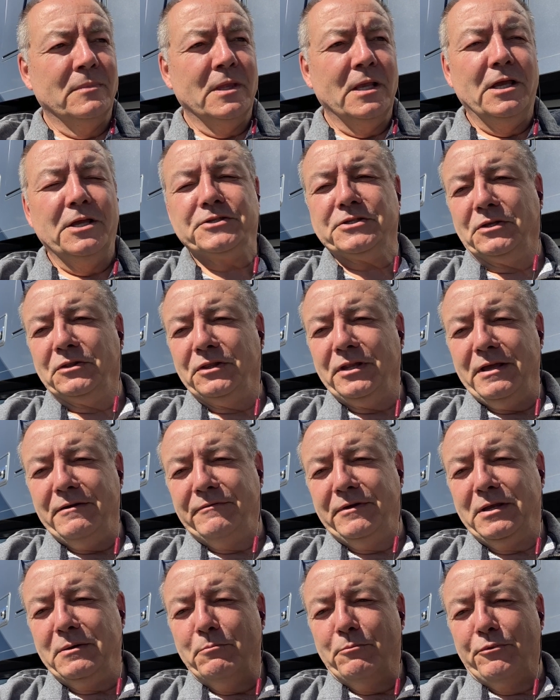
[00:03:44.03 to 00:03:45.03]
It's a
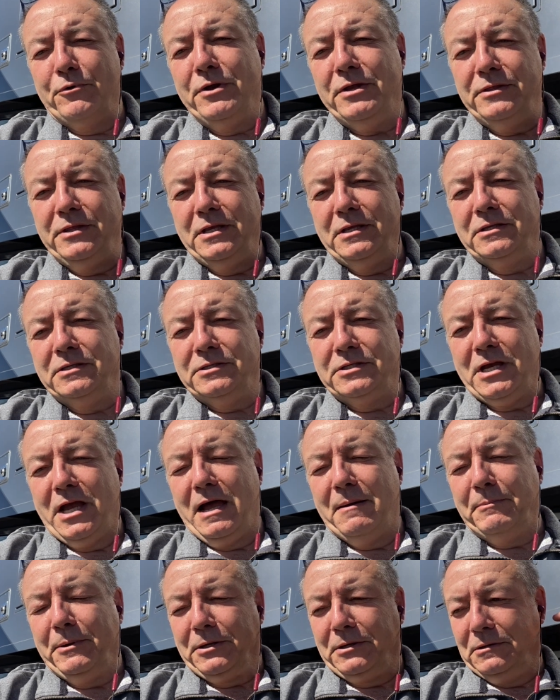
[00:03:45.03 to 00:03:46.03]
living, breathing
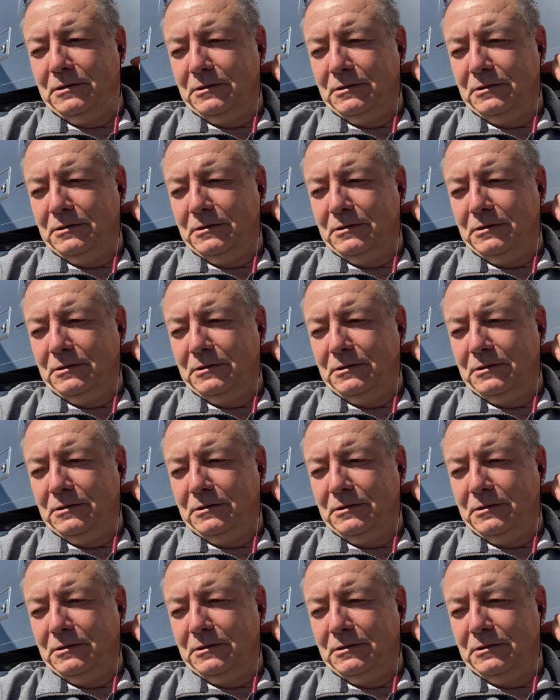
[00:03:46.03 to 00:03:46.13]
topic.